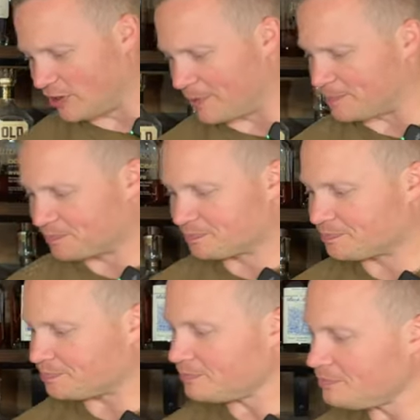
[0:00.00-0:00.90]
All right.
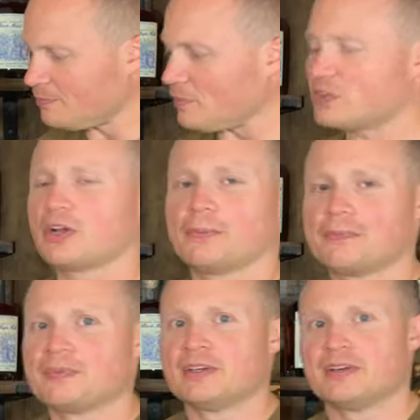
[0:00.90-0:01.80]
So
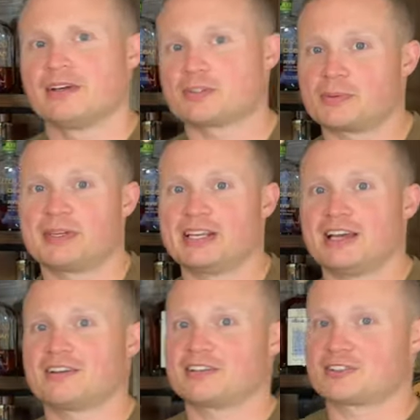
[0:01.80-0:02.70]
that's what I'm getting
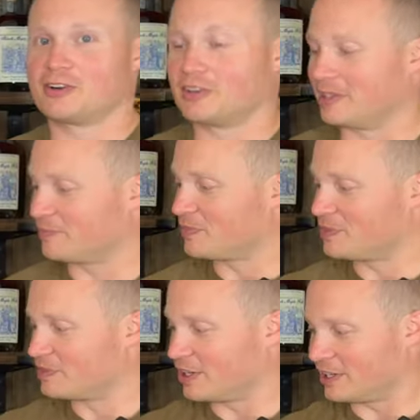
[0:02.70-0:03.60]
out of the Starlight,
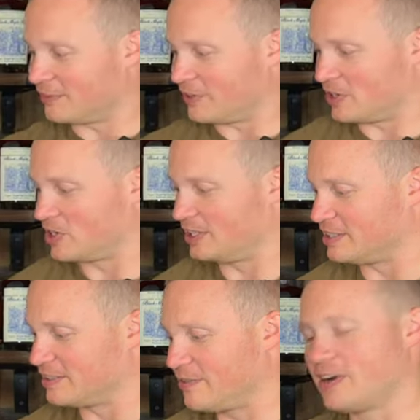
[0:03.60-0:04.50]
the honey finish at
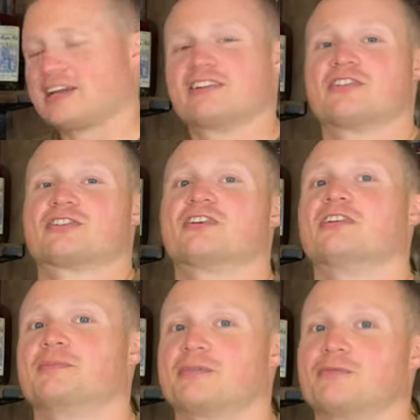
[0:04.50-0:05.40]
least. I never had another
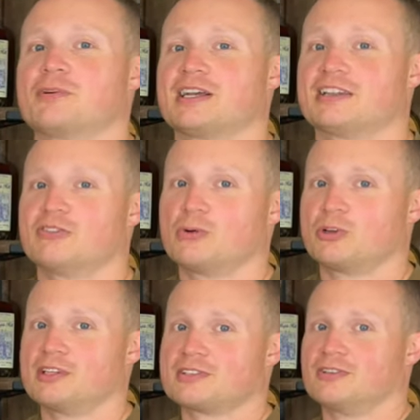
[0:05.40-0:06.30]
Starlight before. I had to order
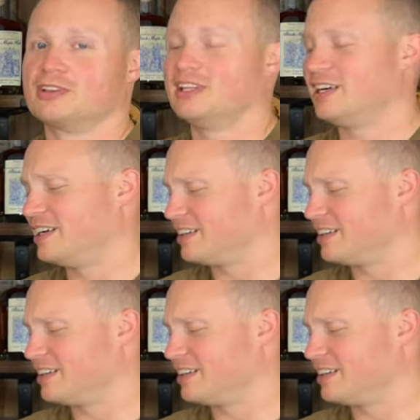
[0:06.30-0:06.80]
this online.